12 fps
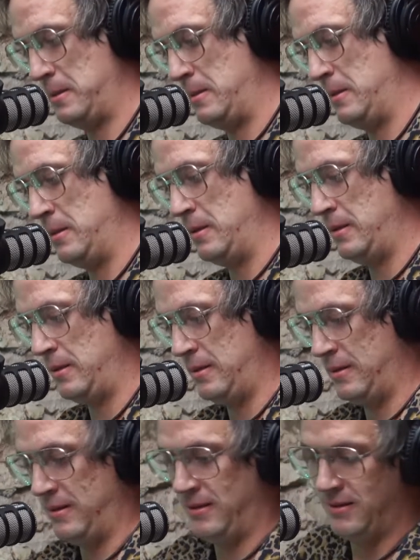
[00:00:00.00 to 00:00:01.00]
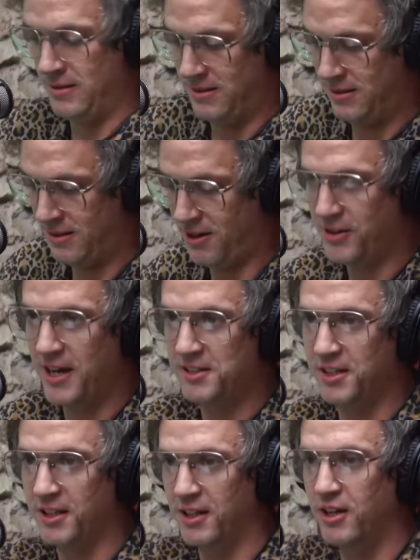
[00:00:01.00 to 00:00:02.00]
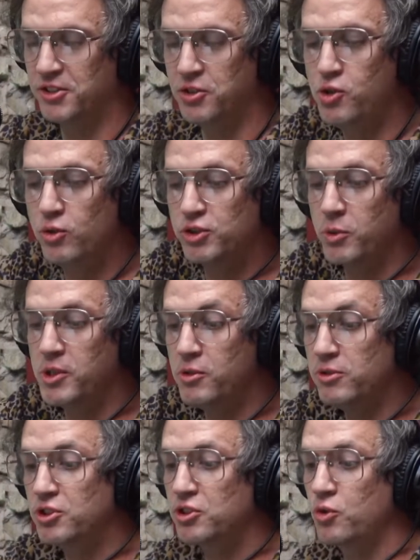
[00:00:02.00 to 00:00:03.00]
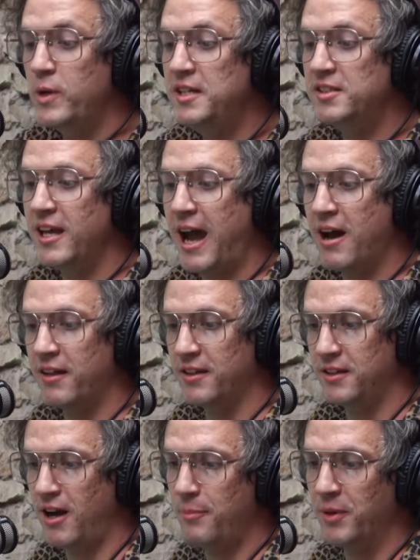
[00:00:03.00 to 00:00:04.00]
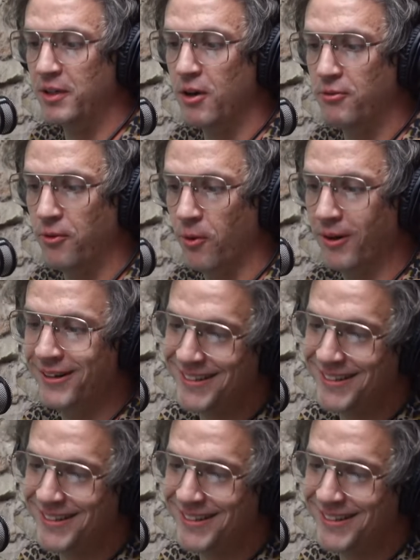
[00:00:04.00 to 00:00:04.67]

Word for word: It smells promising. Are you guys gonna go? So you squeeze it out of the cup and go for it.